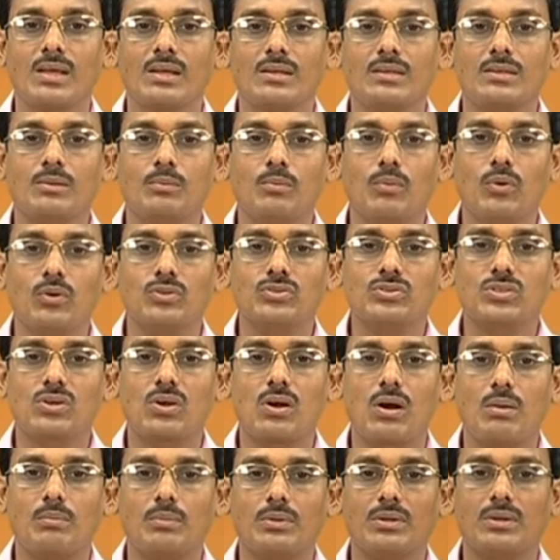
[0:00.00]
The most
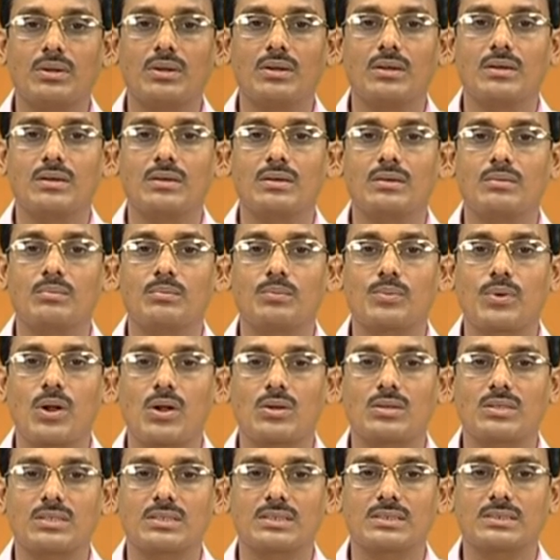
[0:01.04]
common
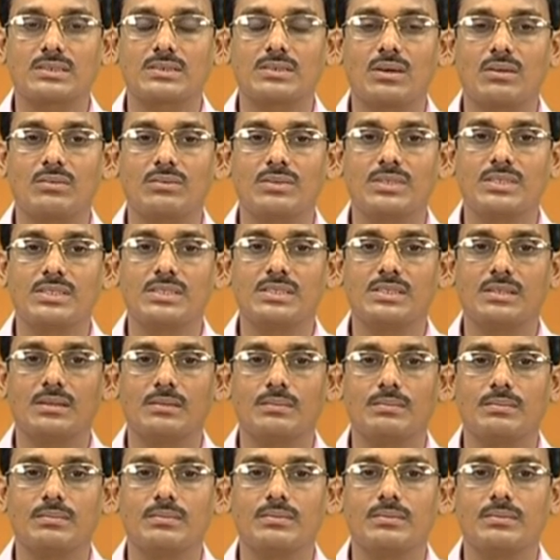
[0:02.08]
products of ECM